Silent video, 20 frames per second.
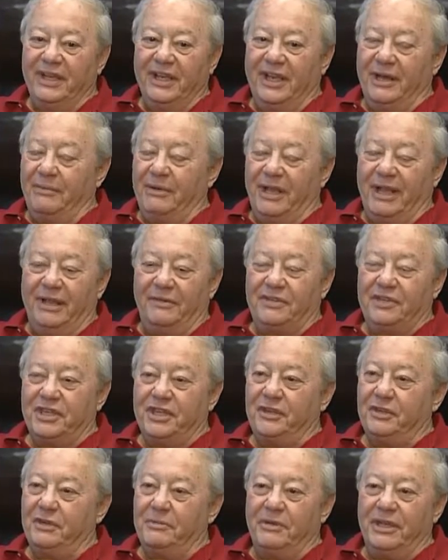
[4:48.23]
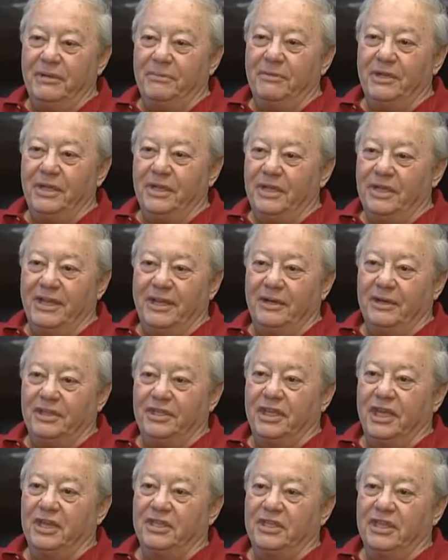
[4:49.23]
I mean, I've seen her make million dollar
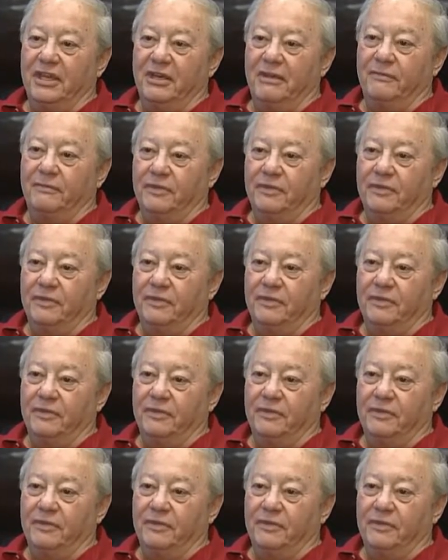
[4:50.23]
checks out